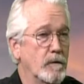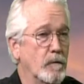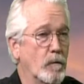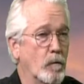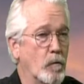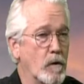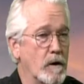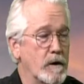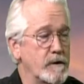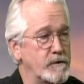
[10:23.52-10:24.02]

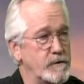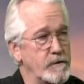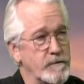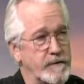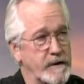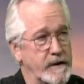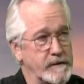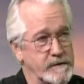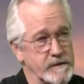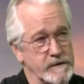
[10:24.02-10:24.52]
one of 2
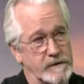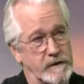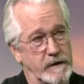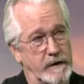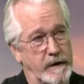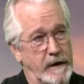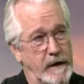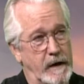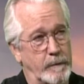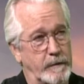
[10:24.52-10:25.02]
things is going
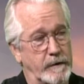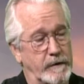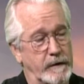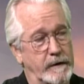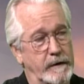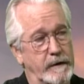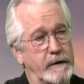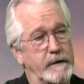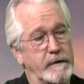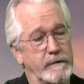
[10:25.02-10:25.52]
to
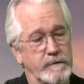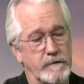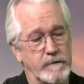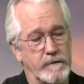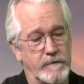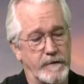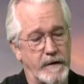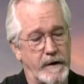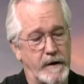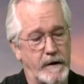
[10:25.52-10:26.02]
happen.
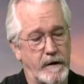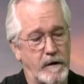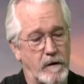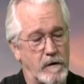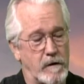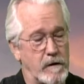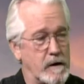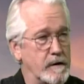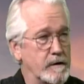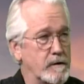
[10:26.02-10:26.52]
Either they
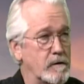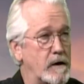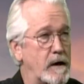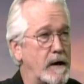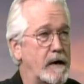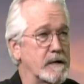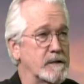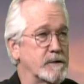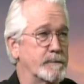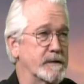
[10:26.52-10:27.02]
are under
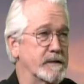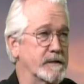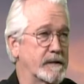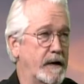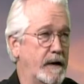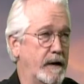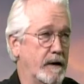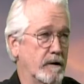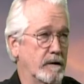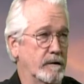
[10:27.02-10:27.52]
hospice
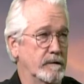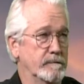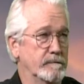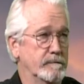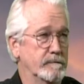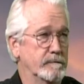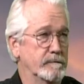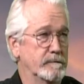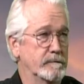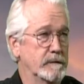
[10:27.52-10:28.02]
care,
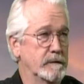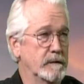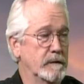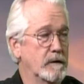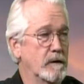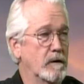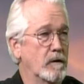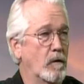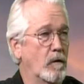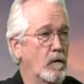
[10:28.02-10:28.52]

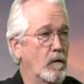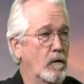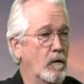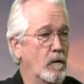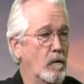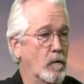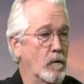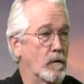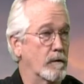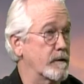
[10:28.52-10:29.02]

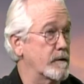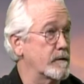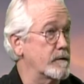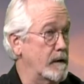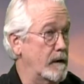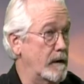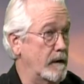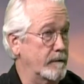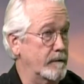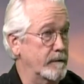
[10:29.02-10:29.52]
or they're
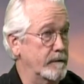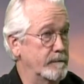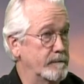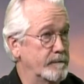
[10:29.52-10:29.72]
not.